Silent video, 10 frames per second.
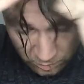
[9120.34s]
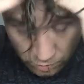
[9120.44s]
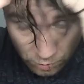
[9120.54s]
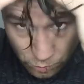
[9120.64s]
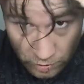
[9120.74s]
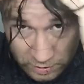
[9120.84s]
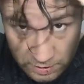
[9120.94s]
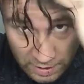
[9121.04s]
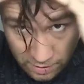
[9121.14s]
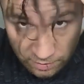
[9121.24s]
Don't press
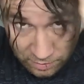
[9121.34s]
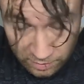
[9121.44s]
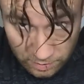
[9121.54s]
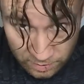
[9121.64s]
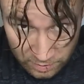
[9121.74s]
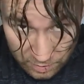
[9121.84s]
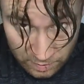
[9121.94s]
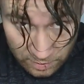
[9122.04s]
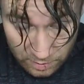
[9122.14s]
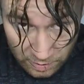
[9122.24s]
down
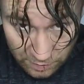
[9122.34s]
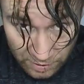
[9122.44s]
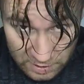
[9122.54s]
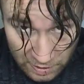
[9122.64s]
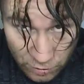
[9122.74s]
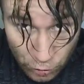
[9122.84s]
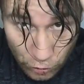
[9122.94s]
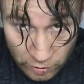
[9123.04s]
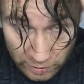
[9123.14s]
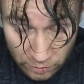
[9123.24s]
if there's any
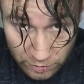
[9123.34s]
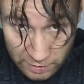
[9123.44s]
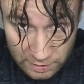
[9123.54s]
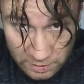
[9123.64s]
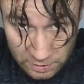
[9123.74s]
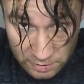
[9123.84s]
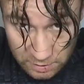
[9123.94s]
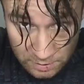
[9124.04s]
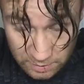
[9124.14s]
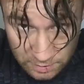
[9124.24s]
curling on the
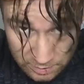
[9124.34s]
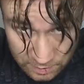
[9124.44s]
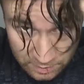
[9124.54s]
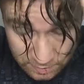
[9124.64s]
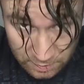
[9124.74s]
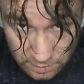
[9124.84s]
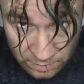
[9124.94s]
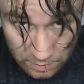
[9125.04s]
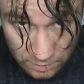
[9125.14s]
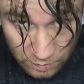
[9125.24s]
edges.
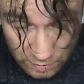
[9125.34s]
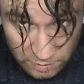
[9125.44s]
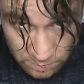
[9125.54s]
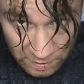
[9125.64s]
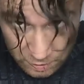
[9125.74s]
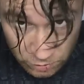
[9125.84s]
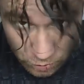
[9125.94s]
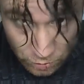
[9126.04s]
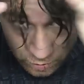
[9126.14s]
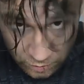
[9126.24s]
You need to make
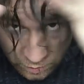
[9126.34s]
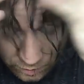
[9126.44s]
sure